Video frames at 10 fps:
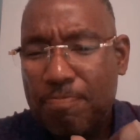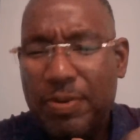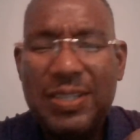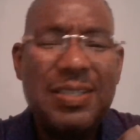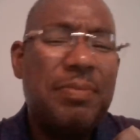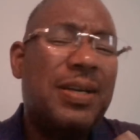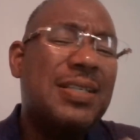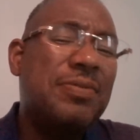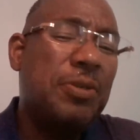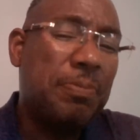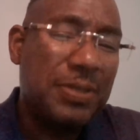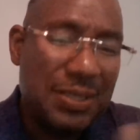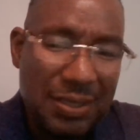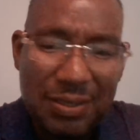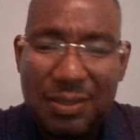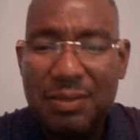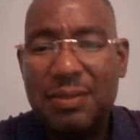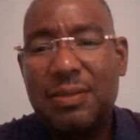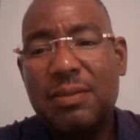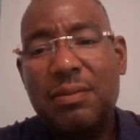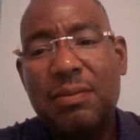But He said, because of your persistence,